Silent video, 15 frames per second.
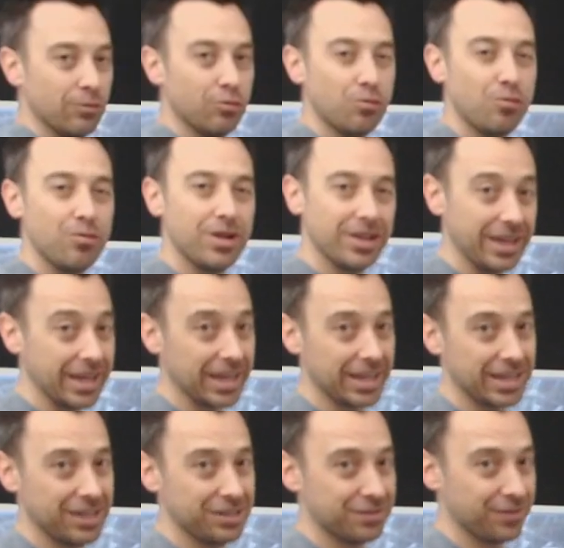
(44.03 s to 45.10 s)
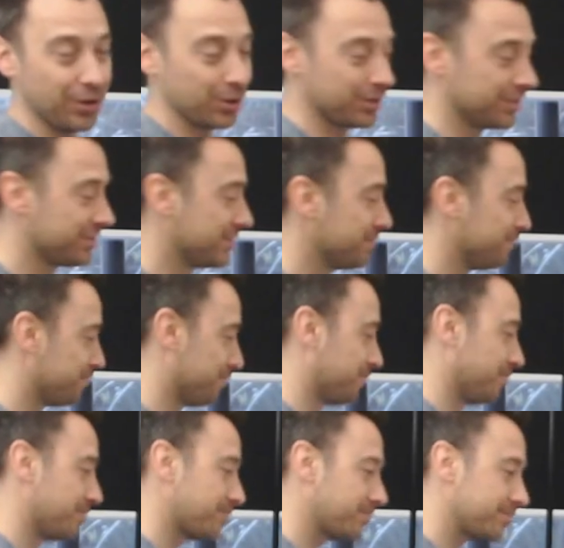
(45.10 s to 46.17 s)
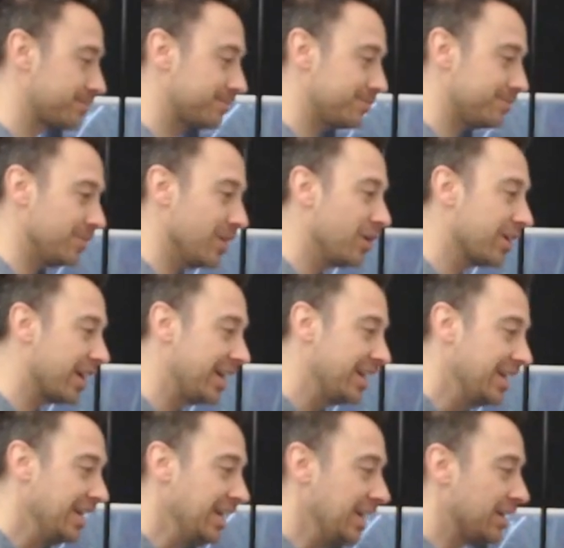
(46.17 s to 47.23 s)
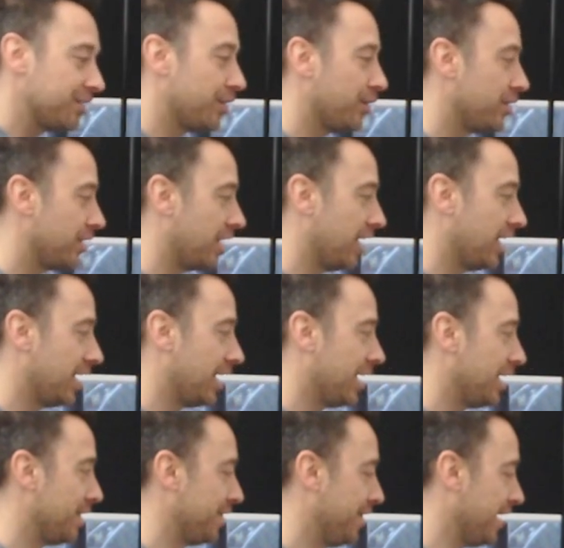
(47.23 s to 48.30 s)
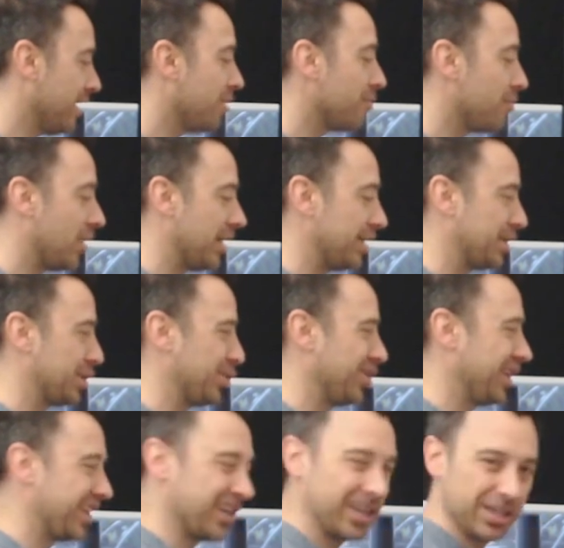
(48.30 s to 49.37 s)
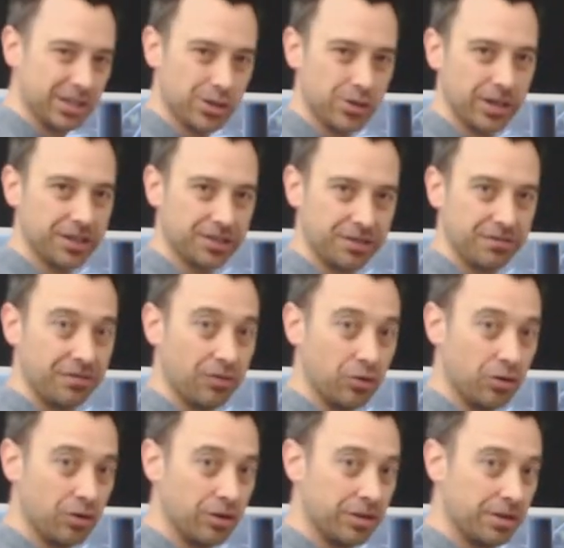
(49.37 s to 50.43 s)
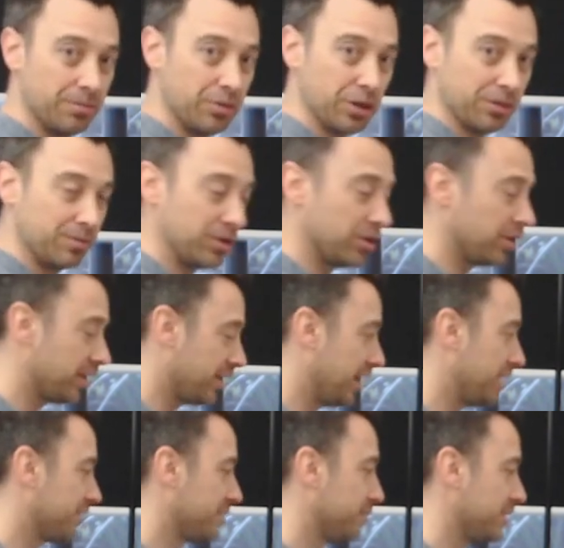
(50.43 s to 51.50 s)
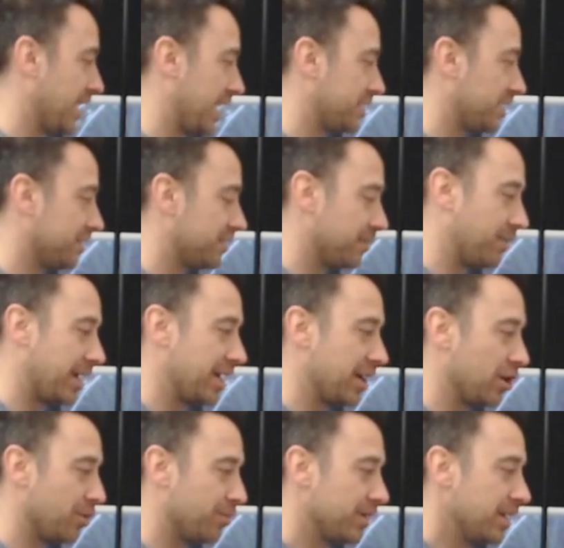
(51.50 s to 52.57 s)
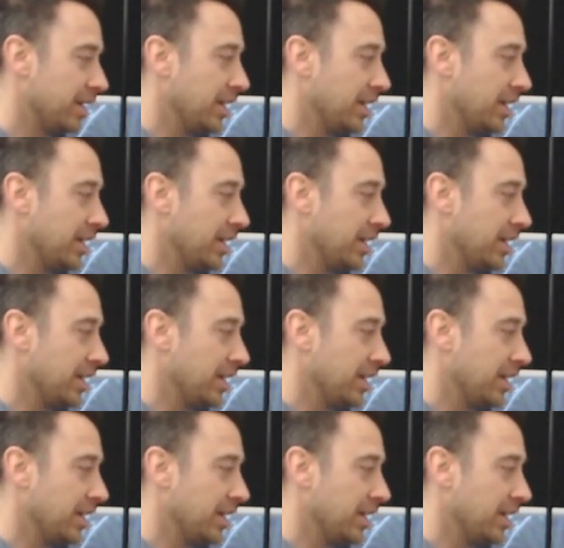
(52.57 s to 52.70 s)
Will really get kids focused. Okay, so uh, there are my three kind of tricks for the Burgmüller and some tactics that may help.